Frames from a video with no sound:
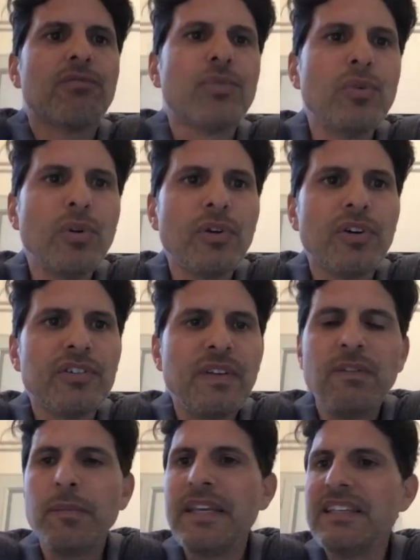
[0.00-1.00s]
ruler,
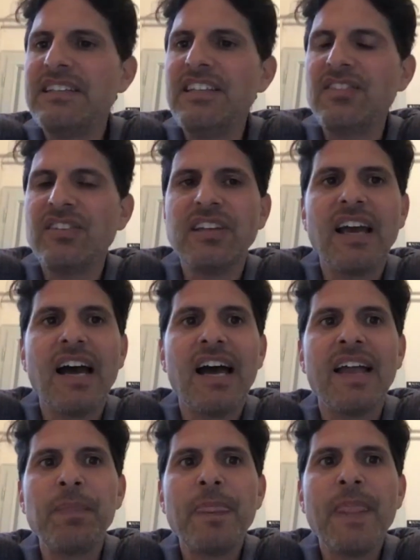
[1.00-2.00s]
seems to be a decent
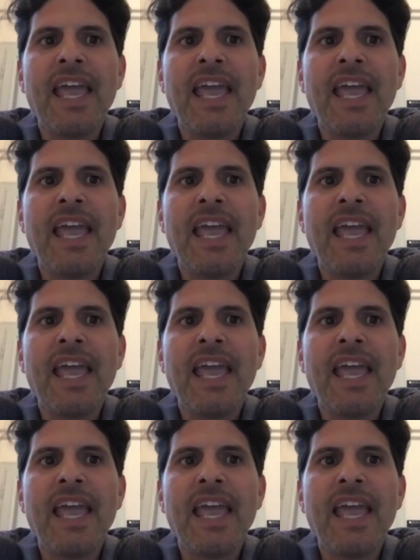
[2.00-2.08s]
guy,